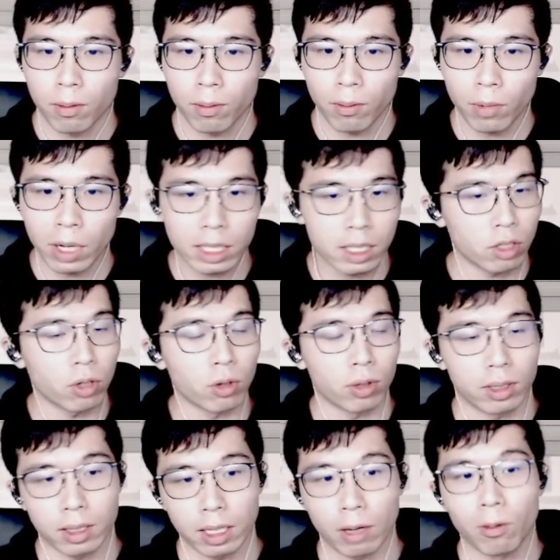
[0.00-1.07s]
white
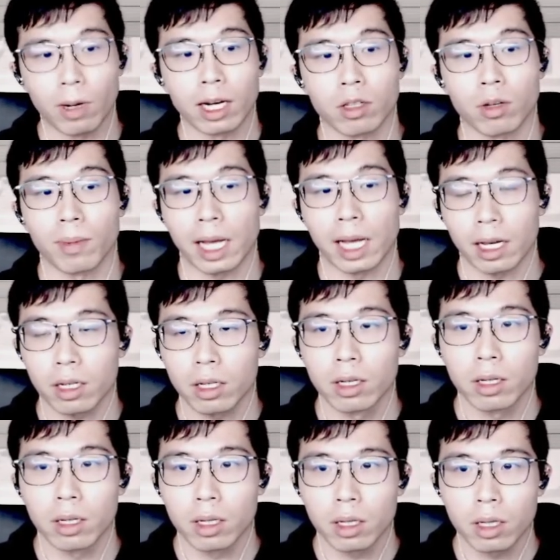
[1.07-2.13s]
could divide the black.
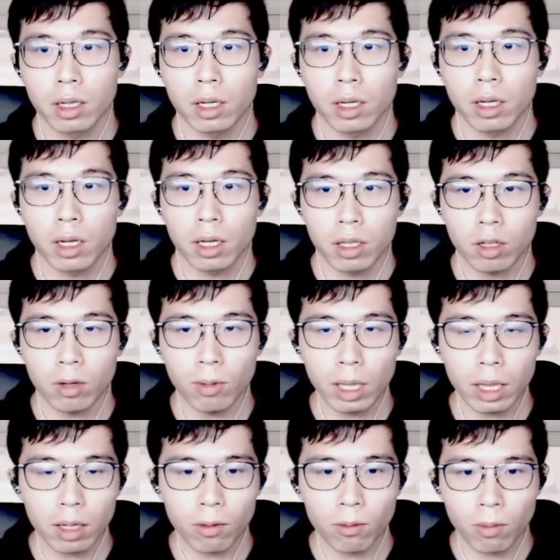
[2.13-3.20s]
The
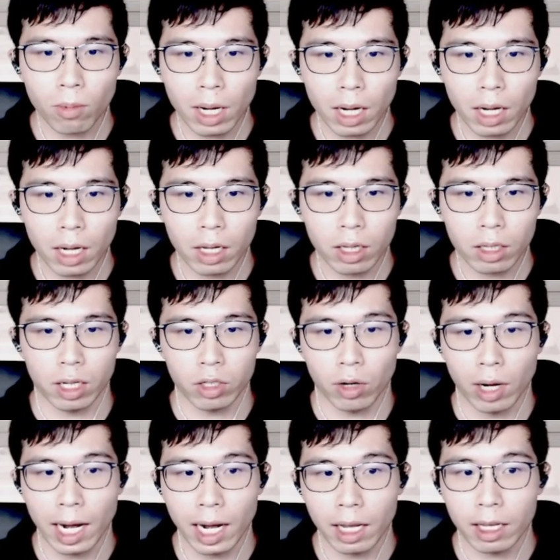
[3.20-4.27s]
reason why
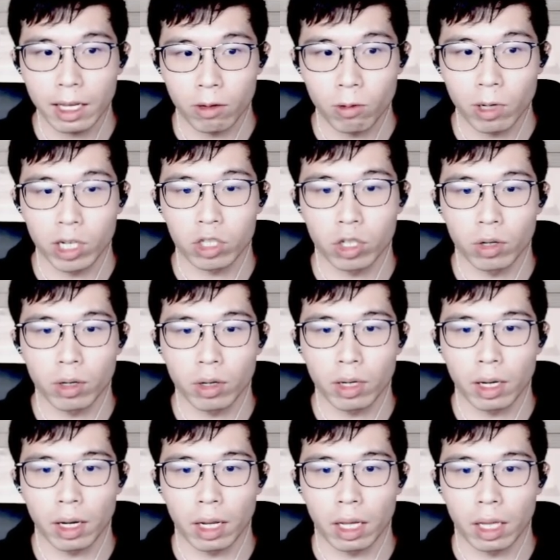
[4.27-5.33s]
the high invasion
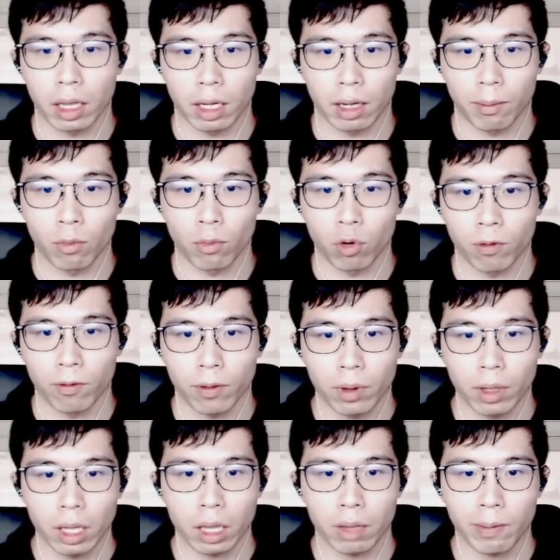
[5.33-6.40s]
is a move
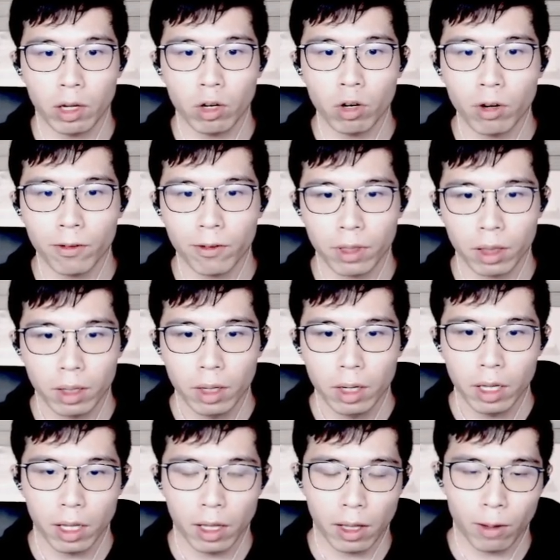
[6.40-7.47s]
is because
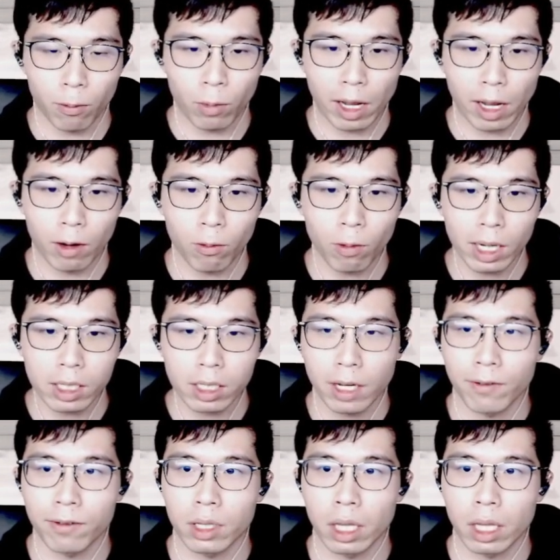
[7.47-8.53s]
when white
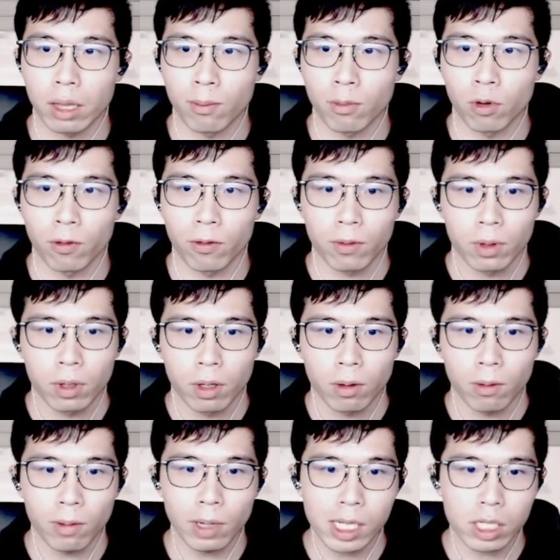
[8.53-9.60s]
have this move,
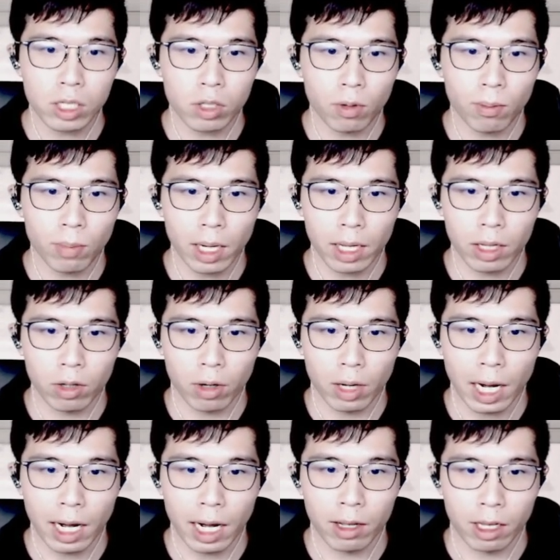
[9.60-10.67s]
white don't play the
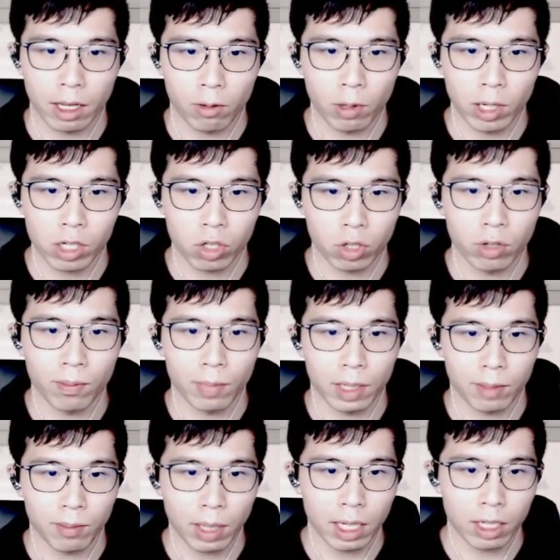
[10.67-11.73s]
high invasion
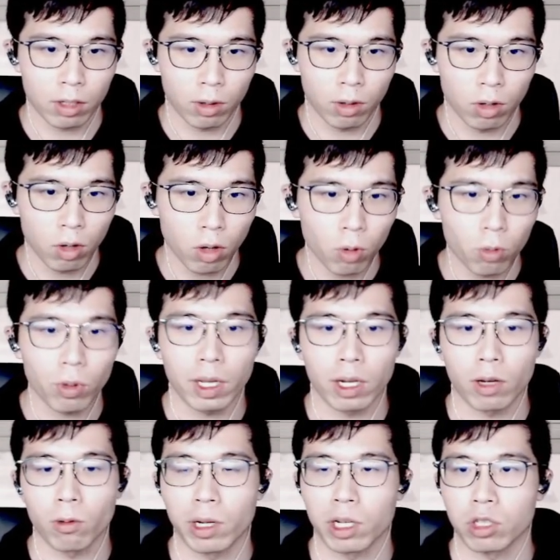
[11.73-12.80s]
but play the low
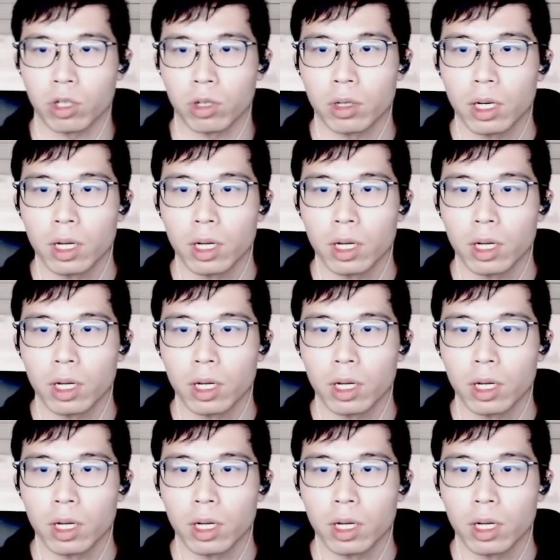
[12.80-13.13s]
invasion.